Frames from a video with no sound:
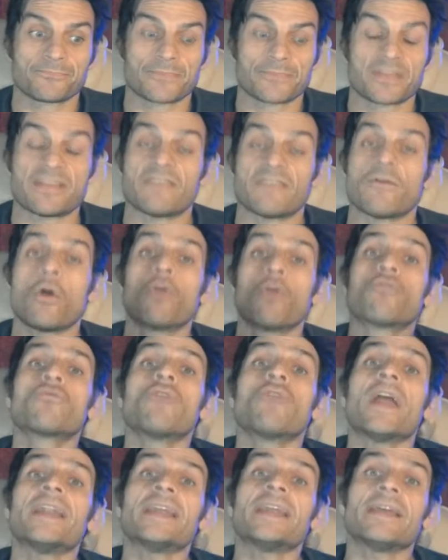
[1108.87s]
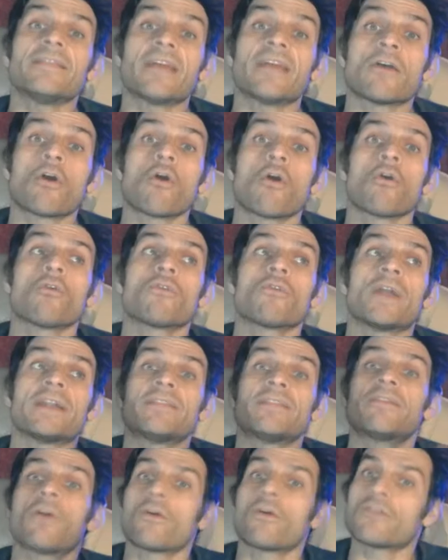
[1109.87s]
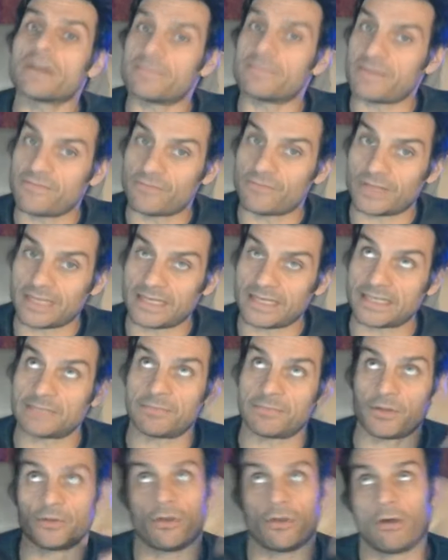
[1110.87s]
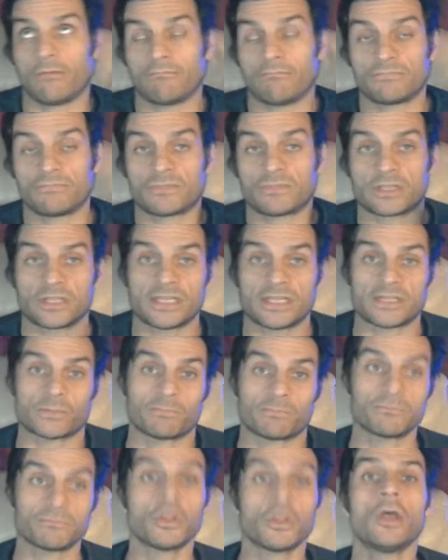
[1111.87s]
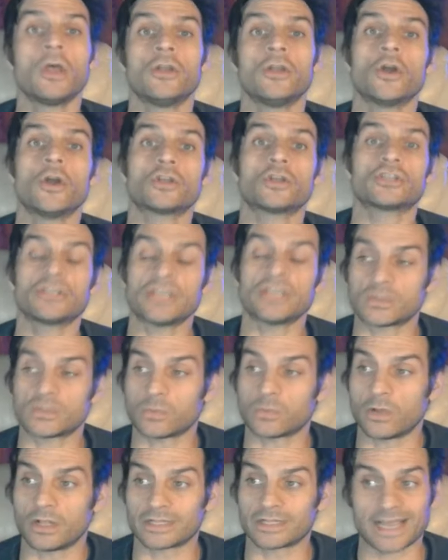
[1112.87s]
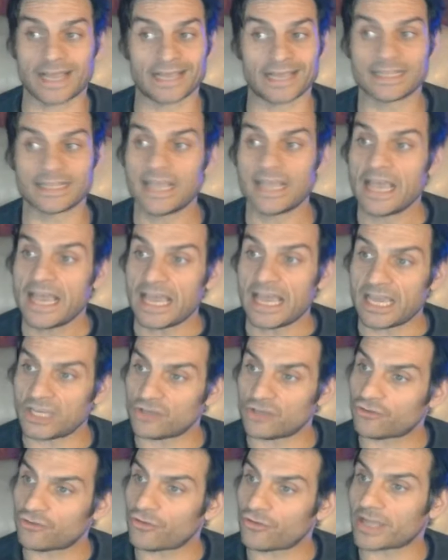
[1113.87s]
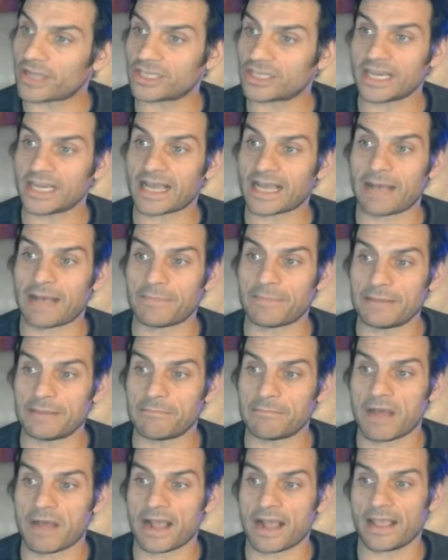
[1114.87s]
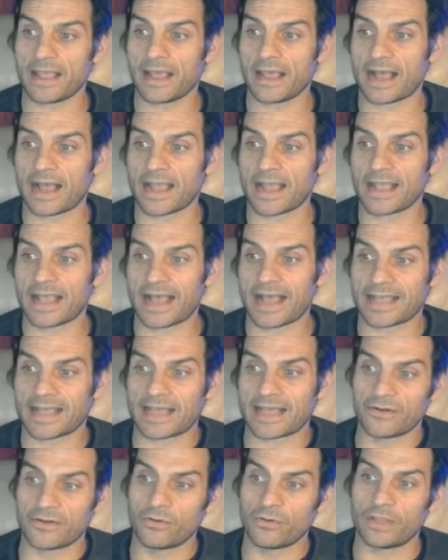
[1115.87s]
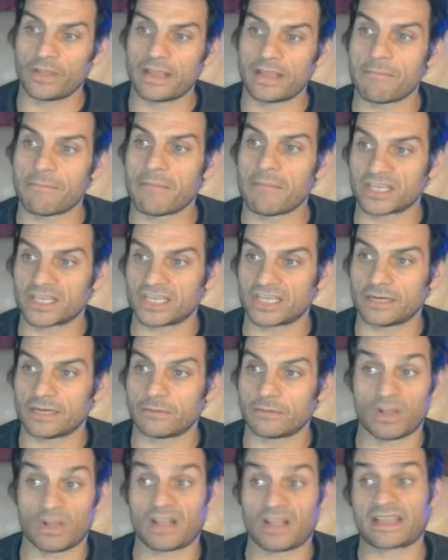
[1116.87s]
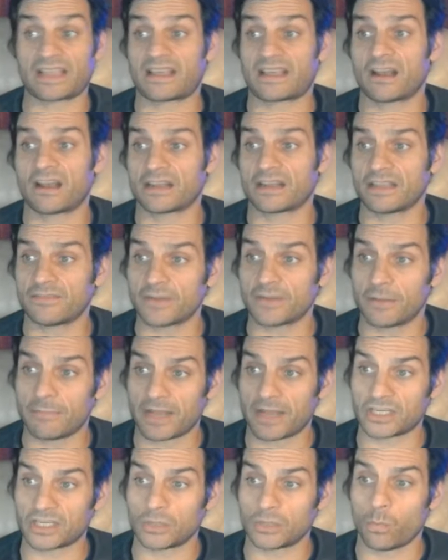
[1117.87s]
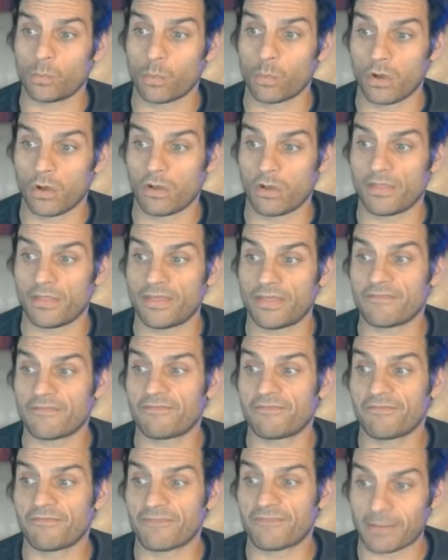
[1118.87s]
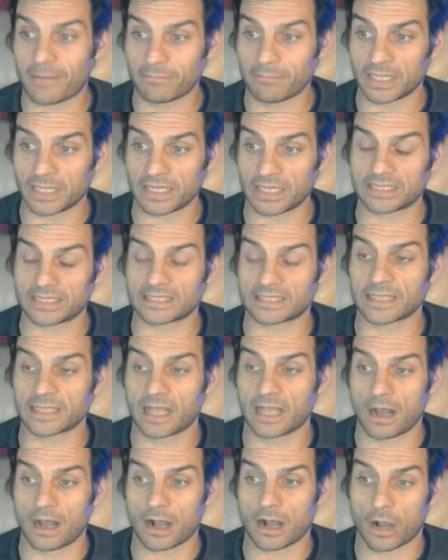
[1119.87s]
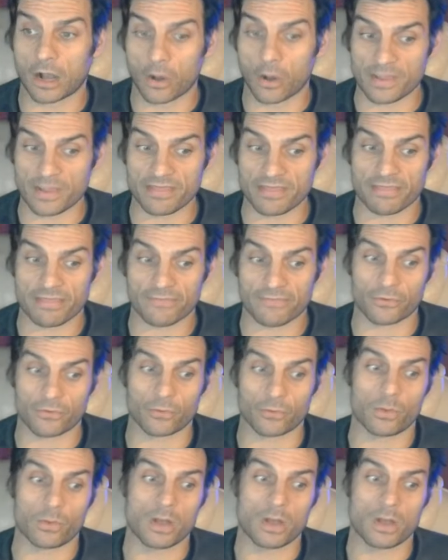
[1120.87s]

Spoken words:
they've already been released, but not to this world, guys. It's tragic. I mean, I can only imagine. Well, I can't even imagine what the families are going through.